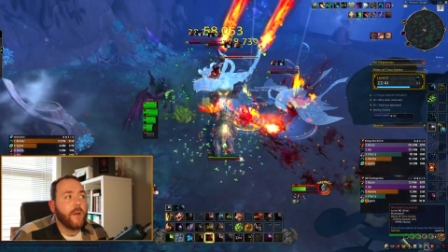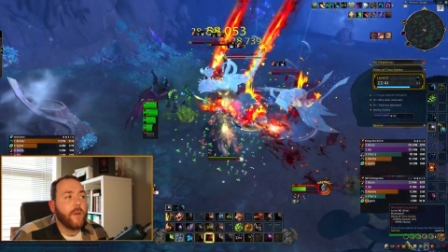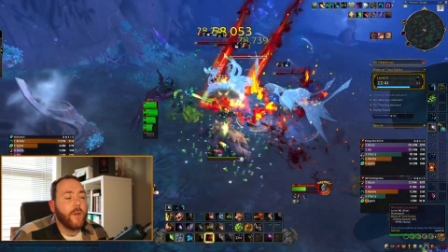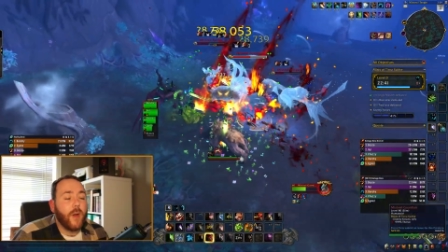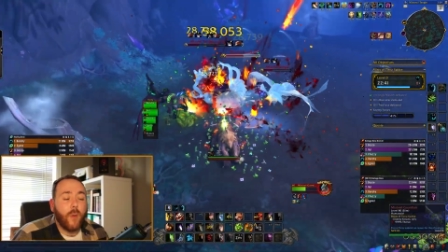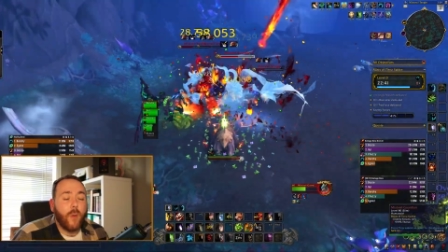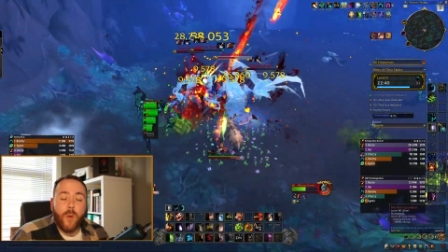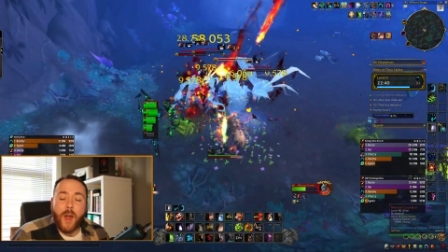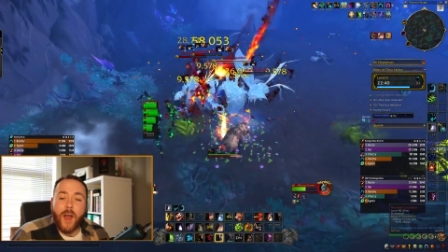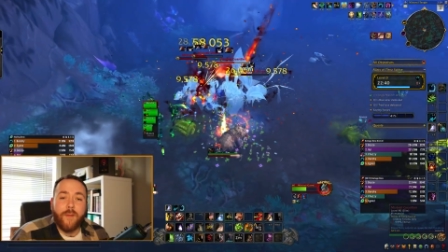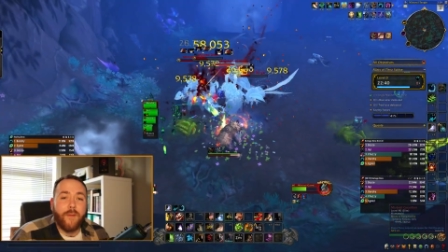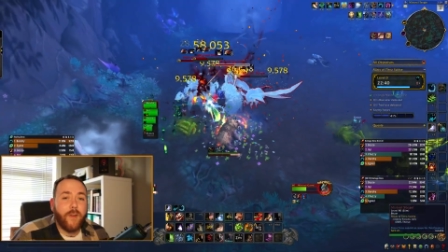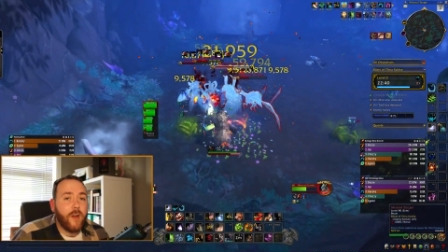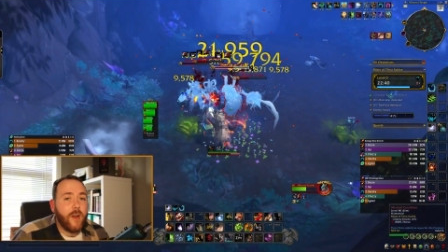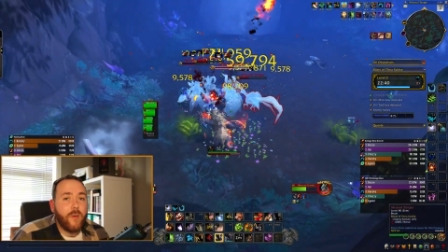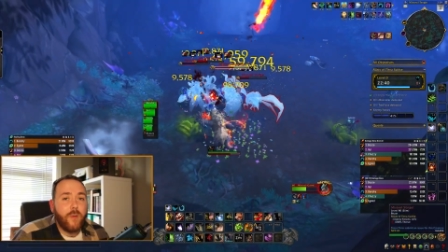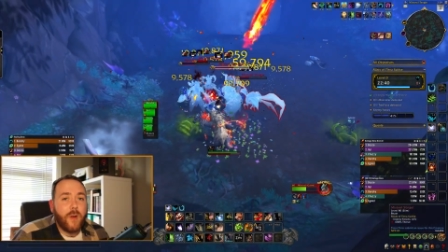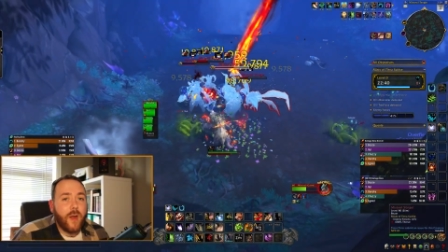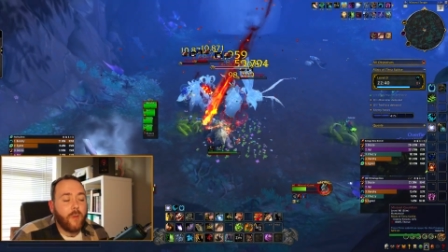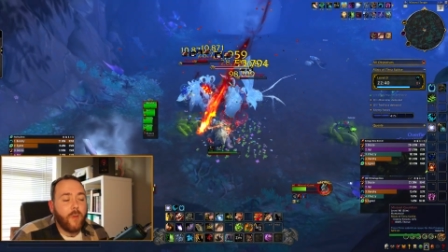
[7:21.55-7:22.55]

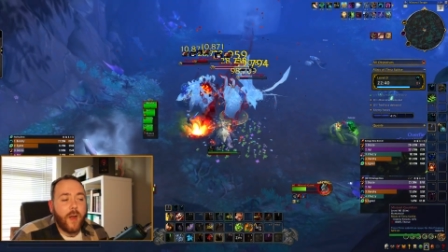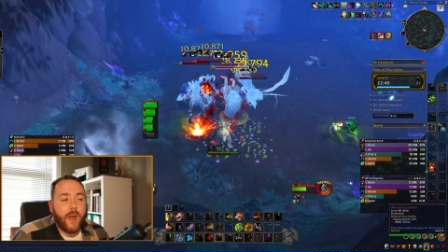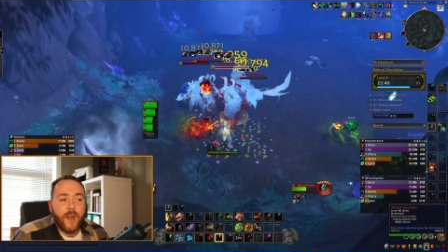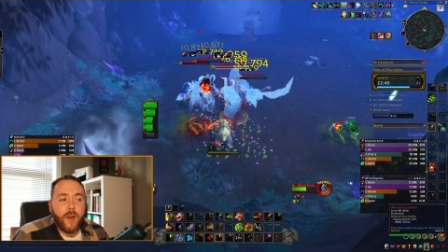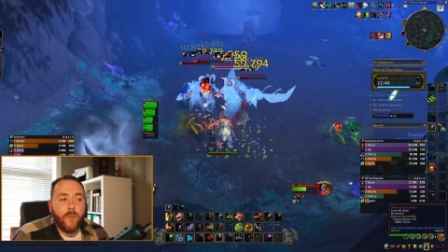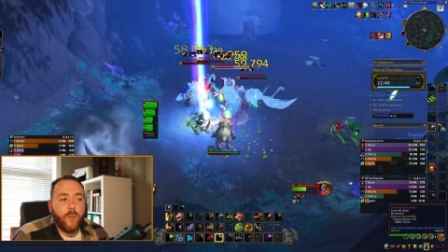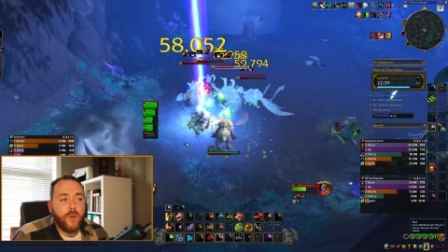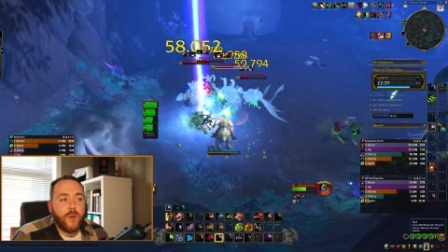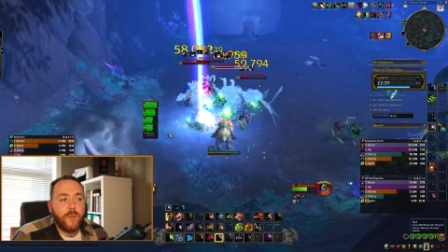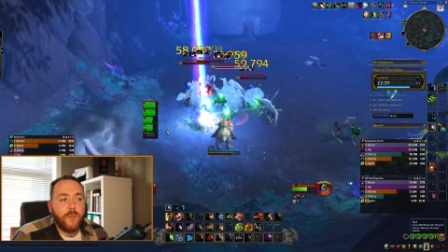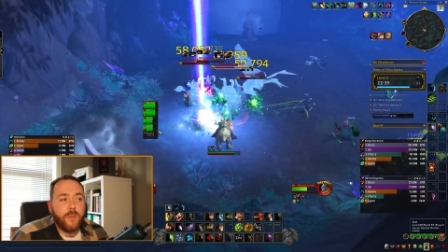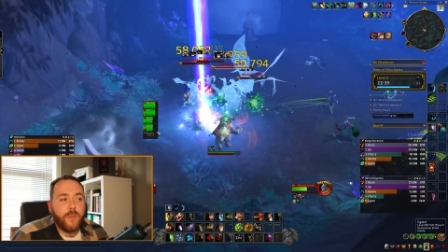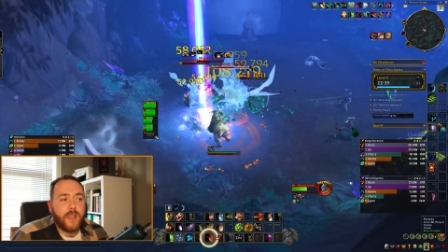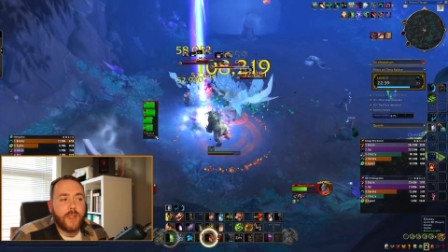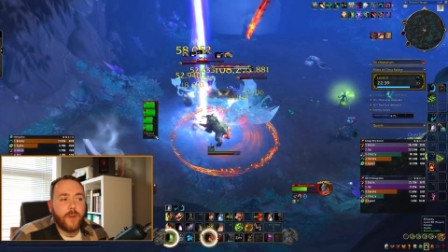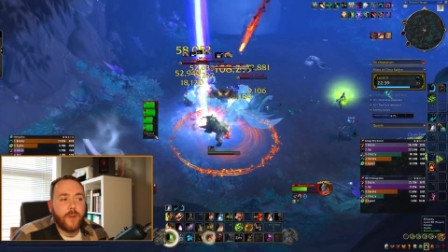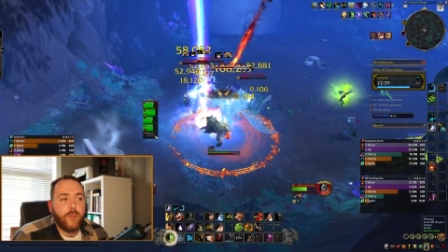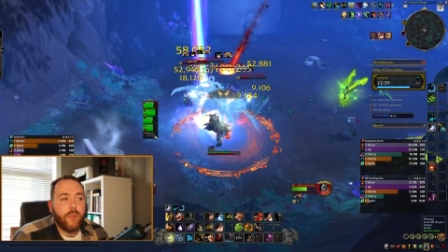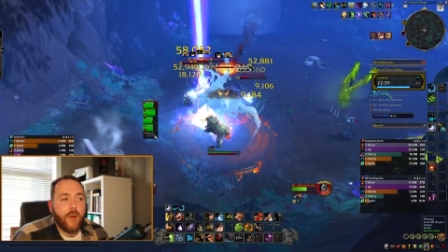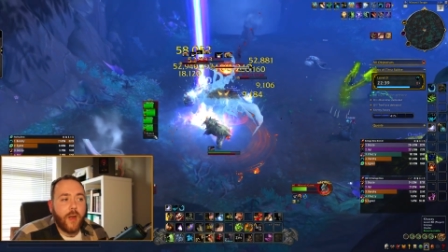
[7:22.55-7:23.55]
I wouldn't be
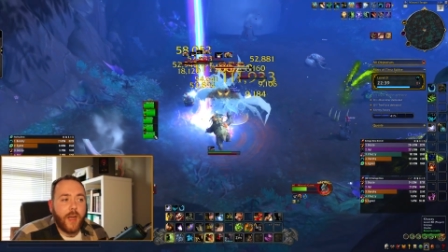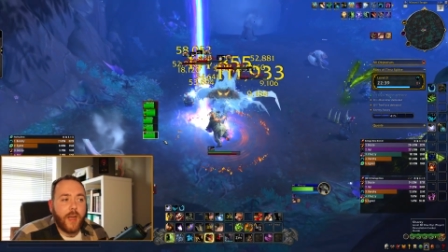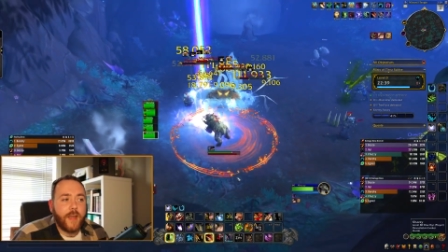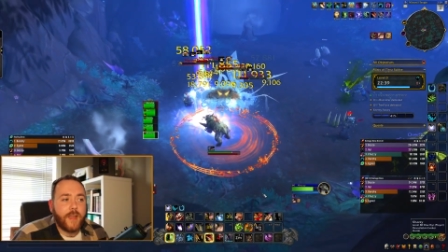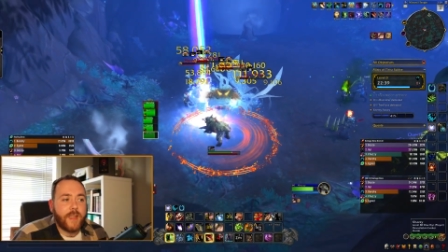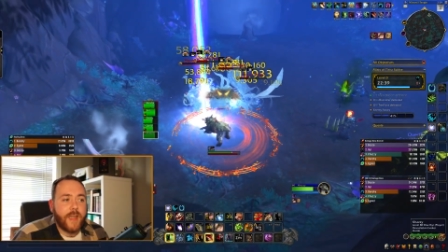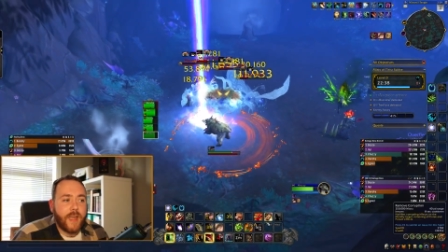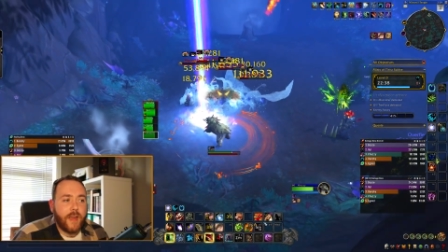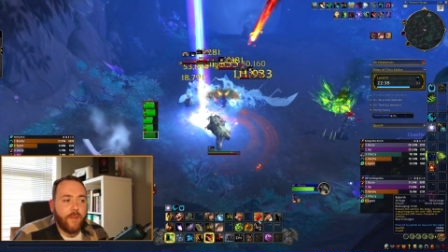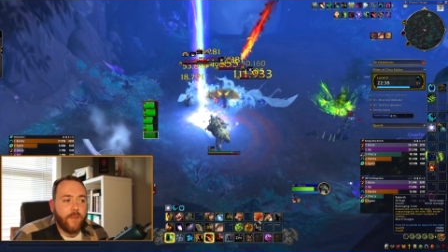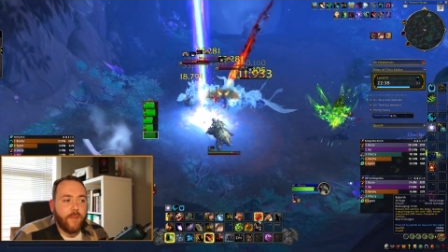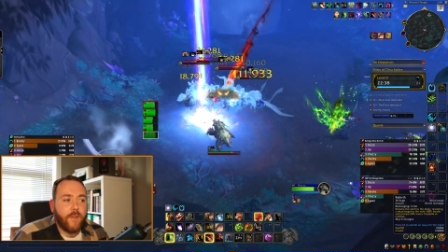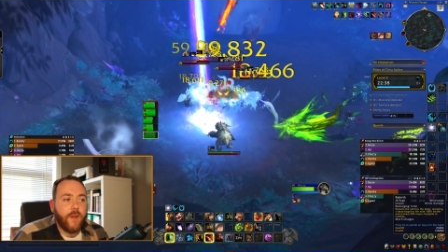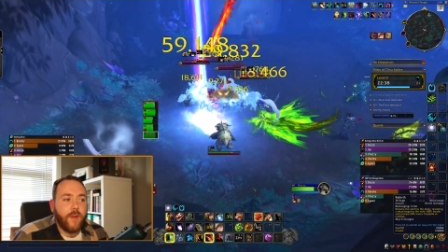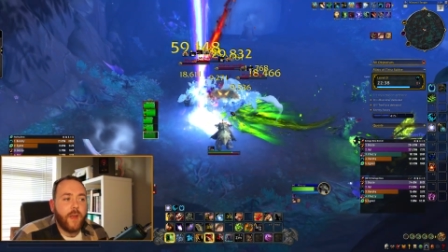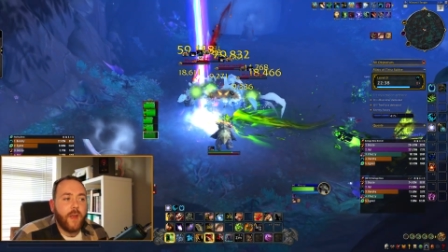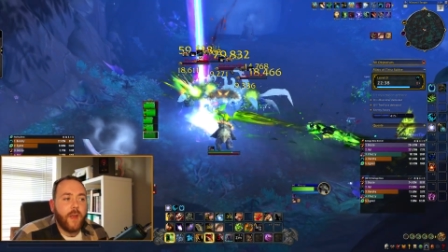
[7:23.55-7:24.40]
surprised if